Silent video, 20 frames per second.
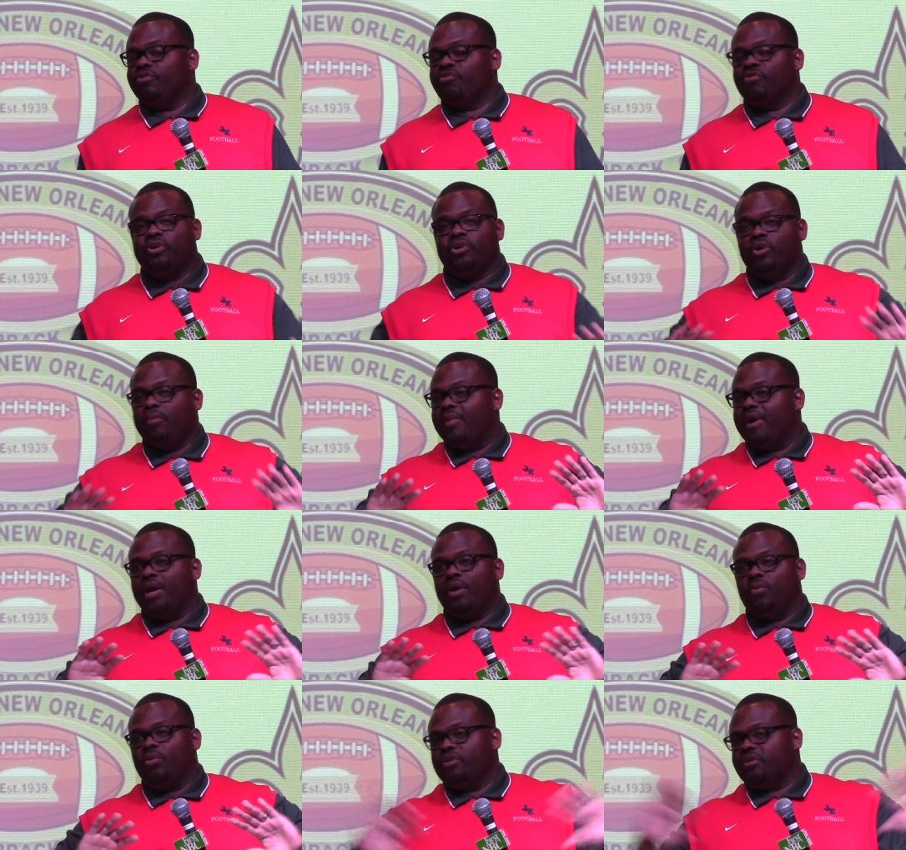So it don't
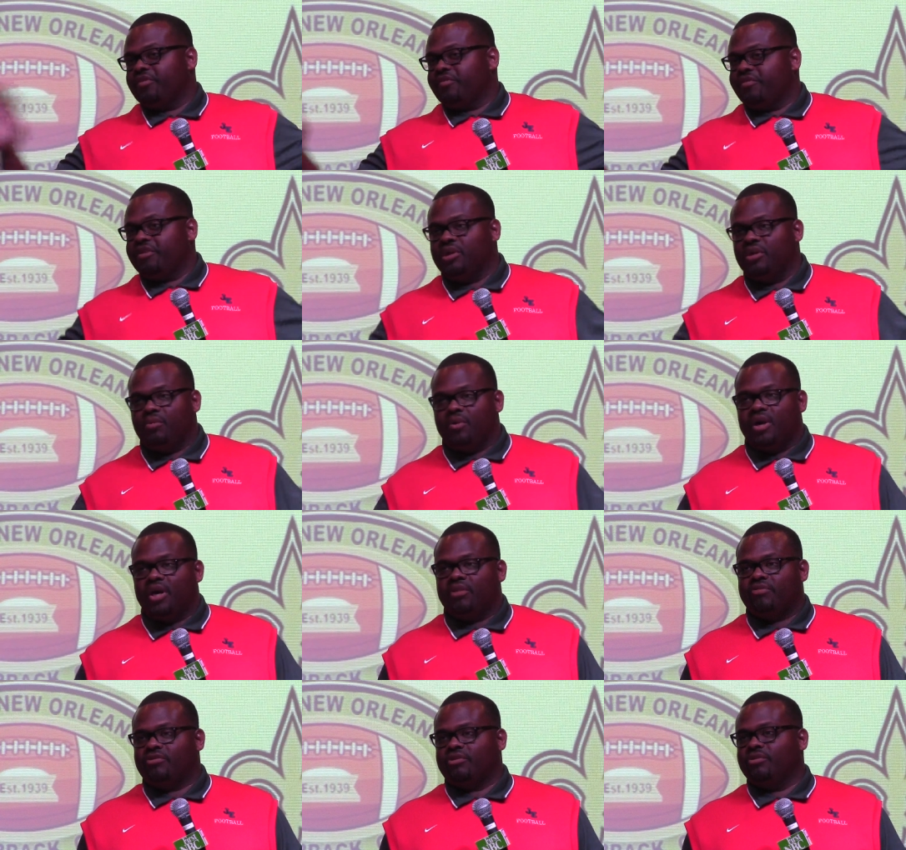matter what the
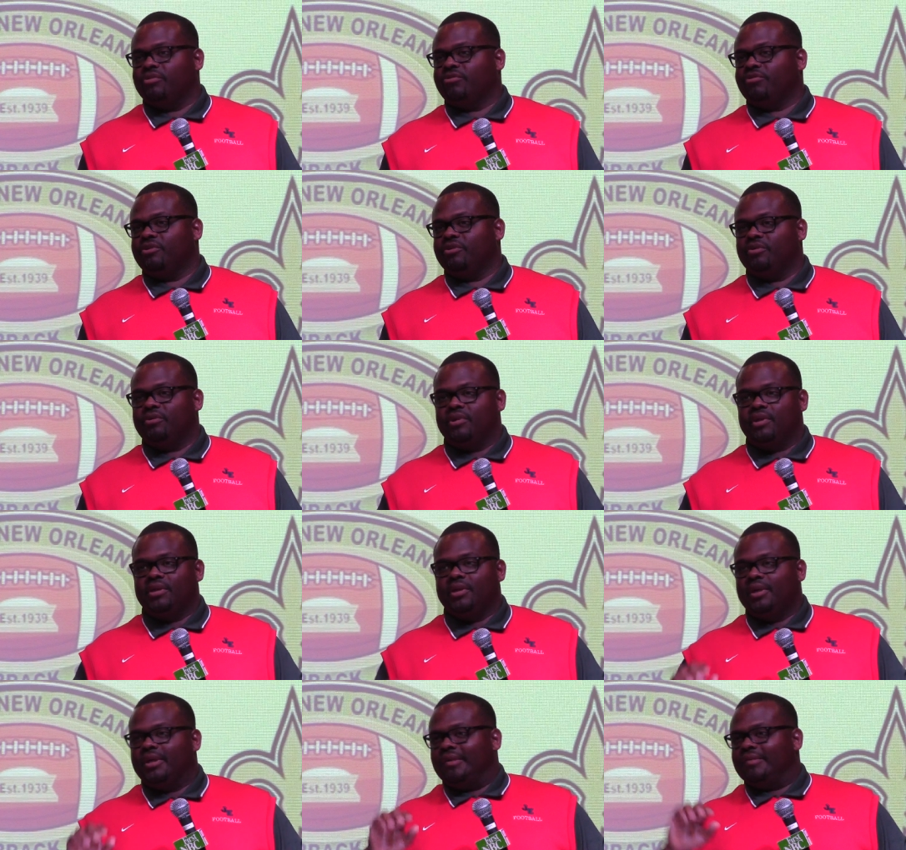citywide school is
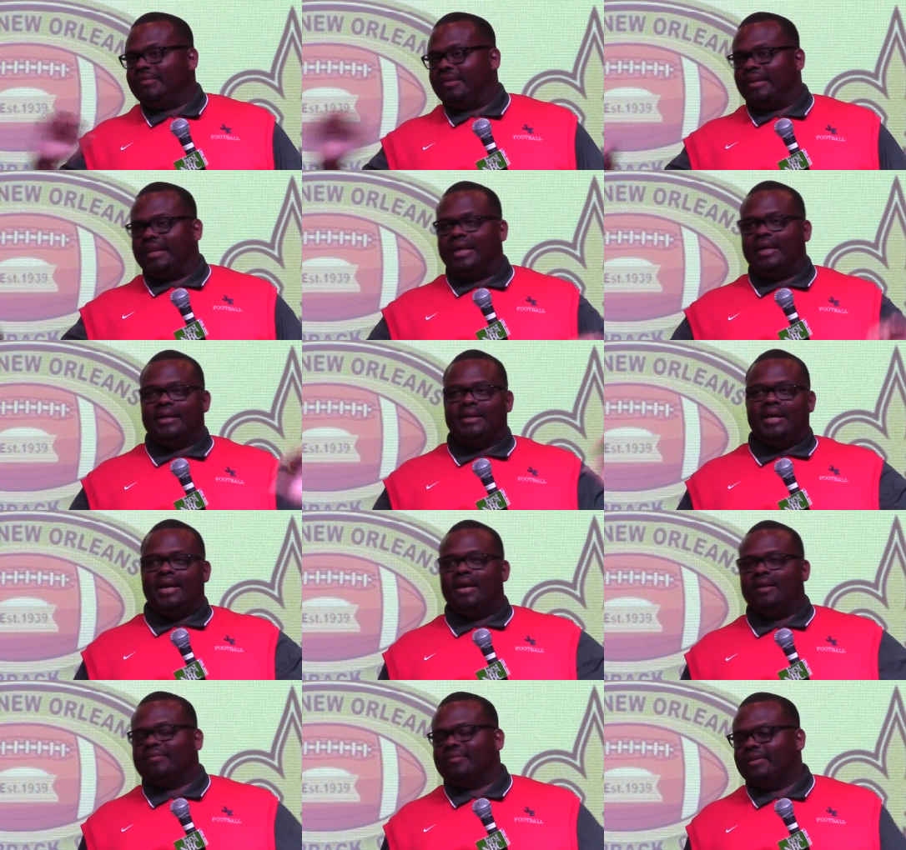doing, select,
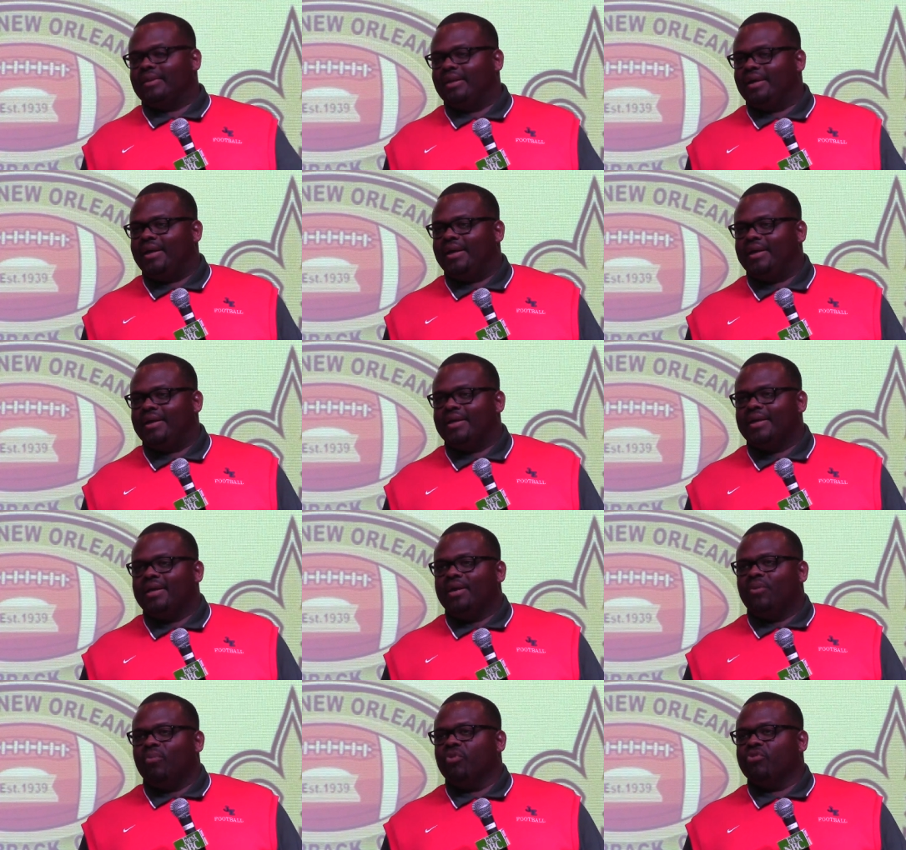
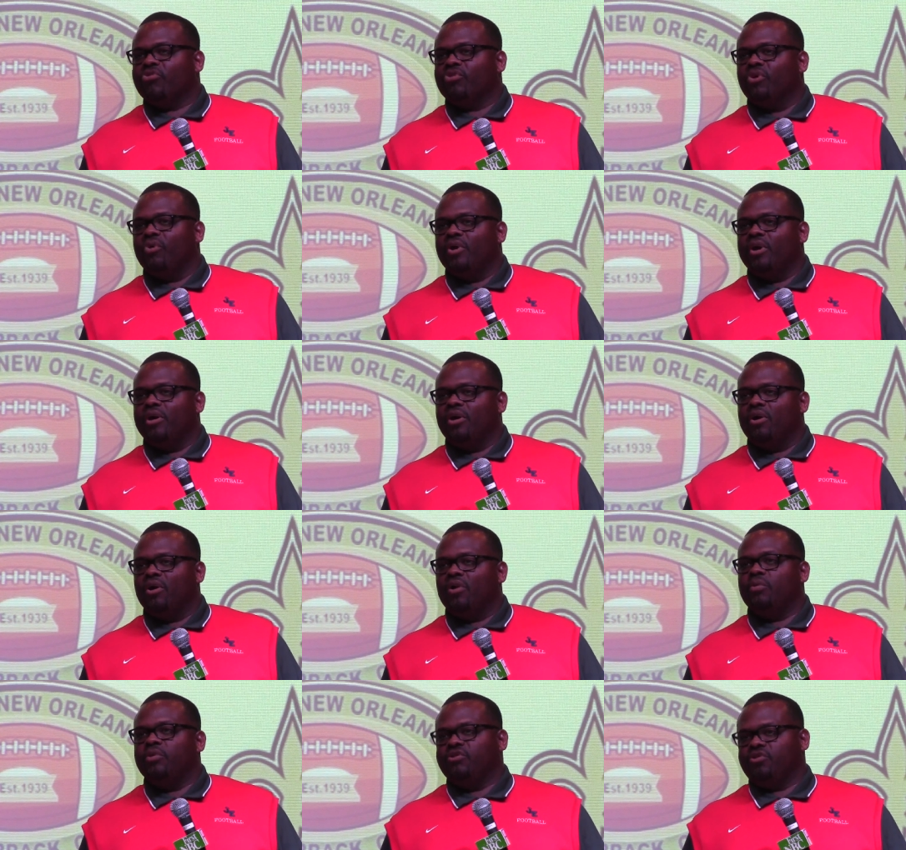non-select, what's going
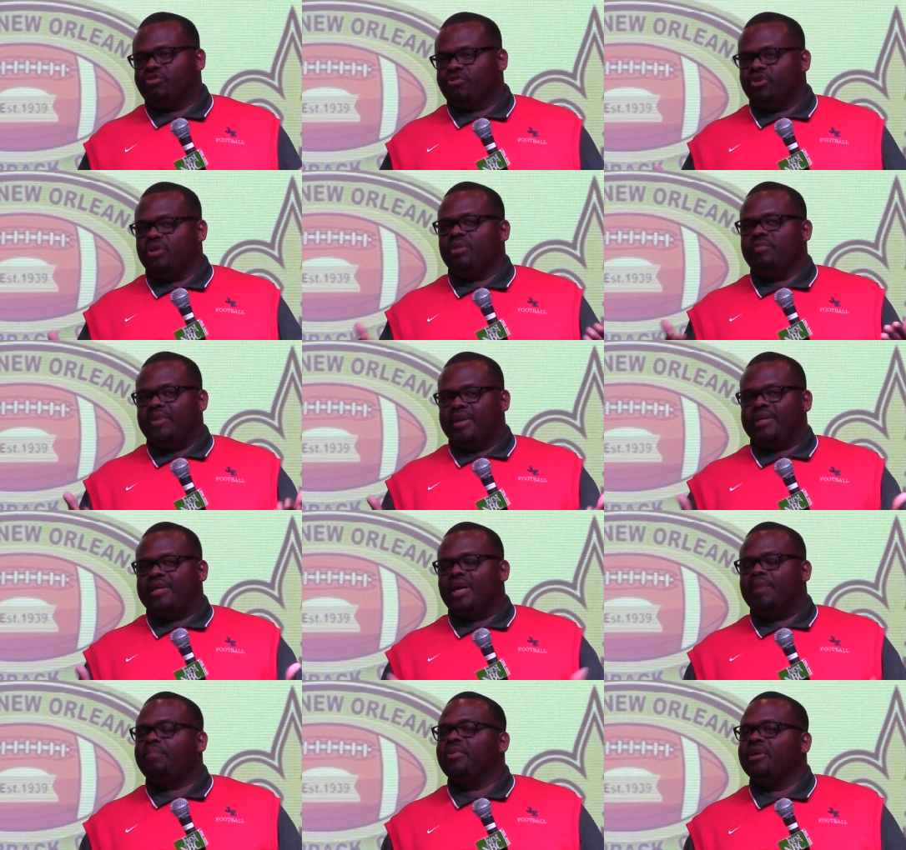on, we're just gonna
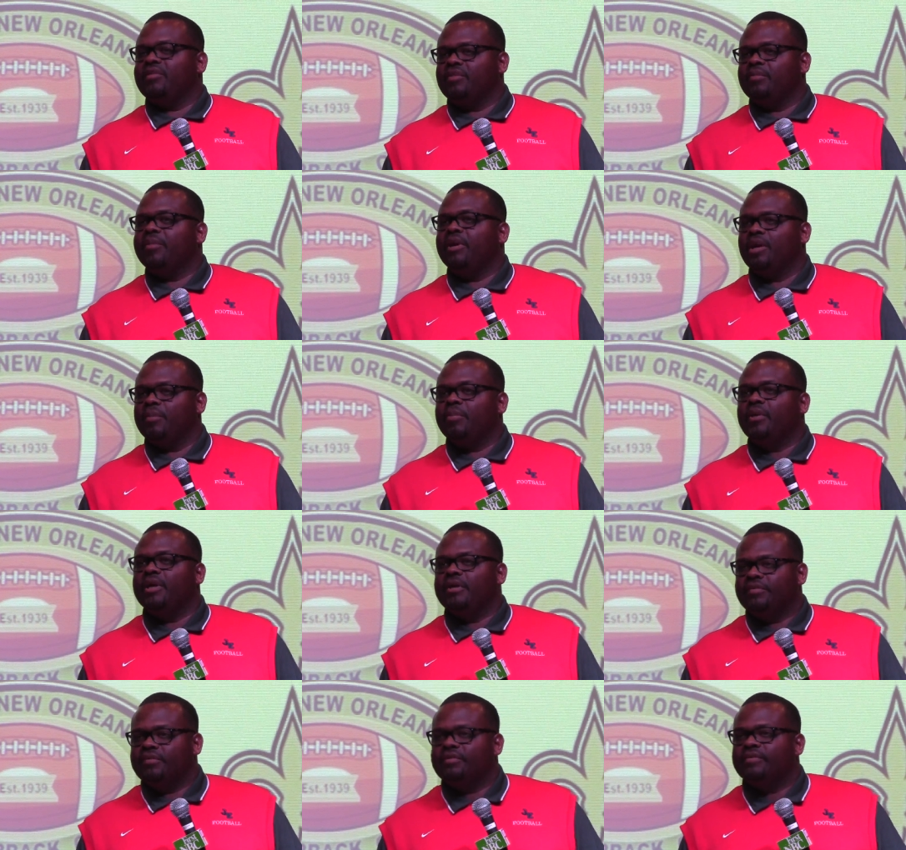make that place a better
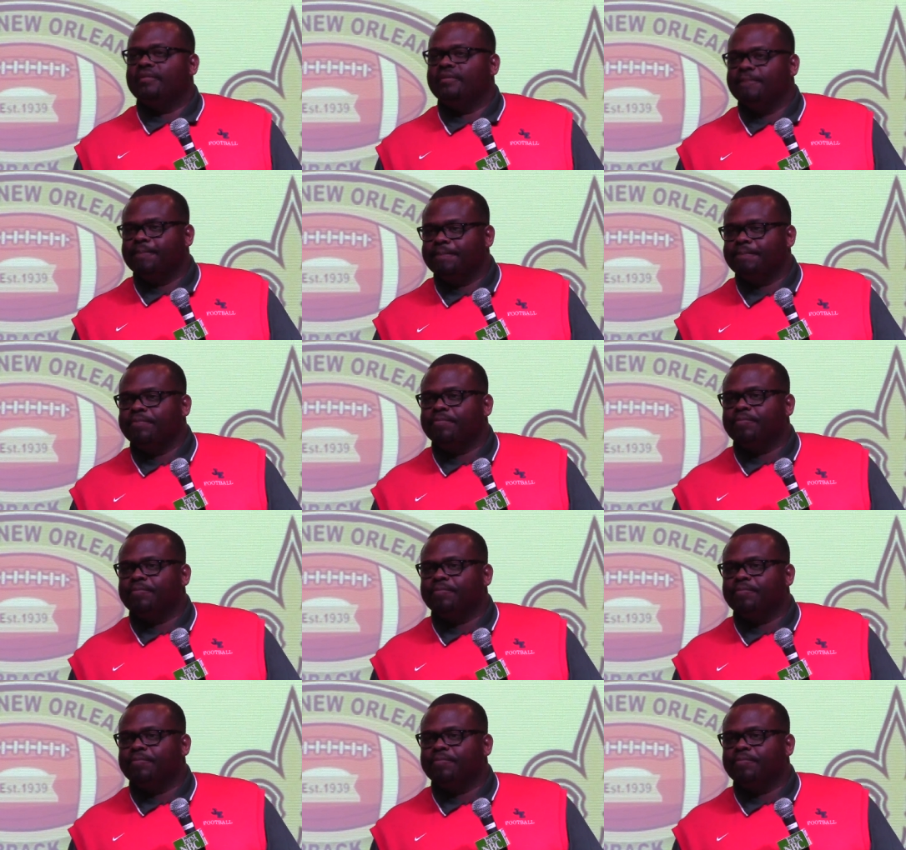place.